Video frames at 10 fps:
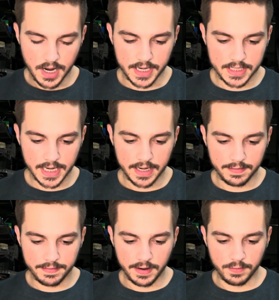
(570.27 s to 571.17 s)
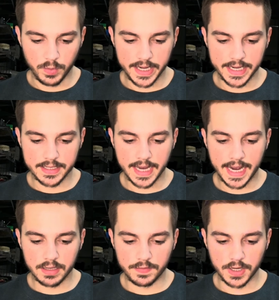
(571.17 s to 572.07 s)
sign of weakness to
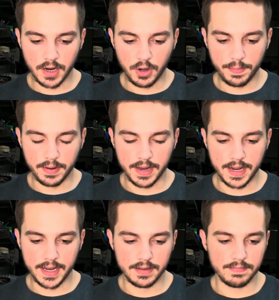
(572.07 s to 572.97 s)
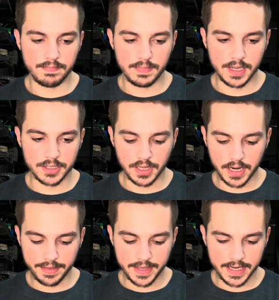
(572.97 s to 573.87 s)
ask for help. And there's a
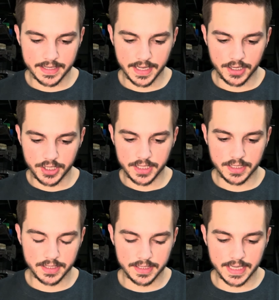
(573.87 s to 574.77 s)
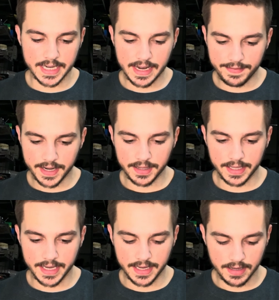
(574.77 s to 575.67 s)
lot of things that are just
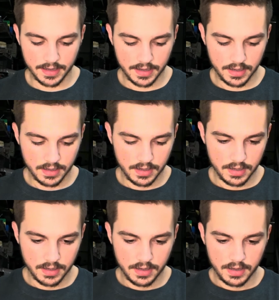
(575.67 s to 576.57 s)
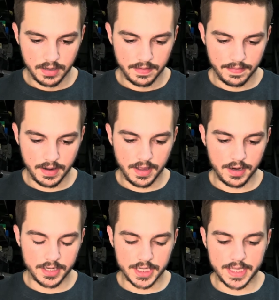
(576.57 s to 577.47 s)
significantly,
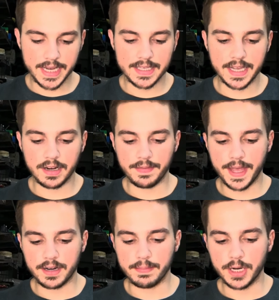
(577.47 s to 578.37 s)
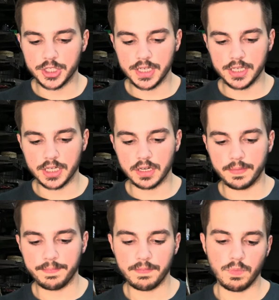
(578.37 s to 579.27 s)
there are just things that are much easier
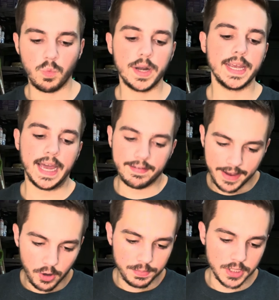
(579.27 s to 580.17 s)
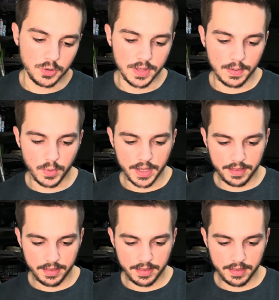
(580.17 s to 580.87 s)
when you have help to do them with.